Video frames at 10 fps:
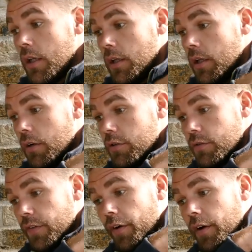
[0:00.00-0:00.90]
you know, it's
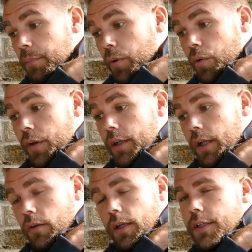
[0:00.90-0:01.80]
very important that I
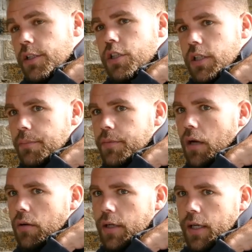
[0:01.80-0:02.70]
don't let this slip,
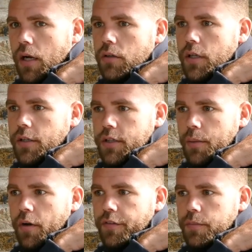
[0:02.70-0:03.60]
don't let it go, don't take
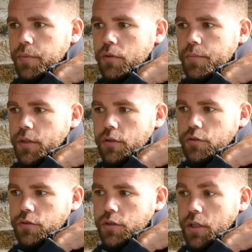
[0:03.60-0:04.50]
off the ball
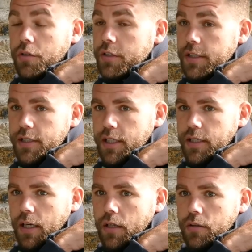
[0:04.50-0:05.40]
because, you know, it's easily
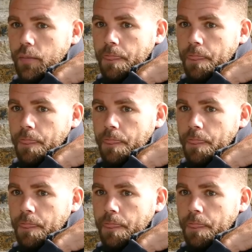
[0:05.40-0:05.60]
done.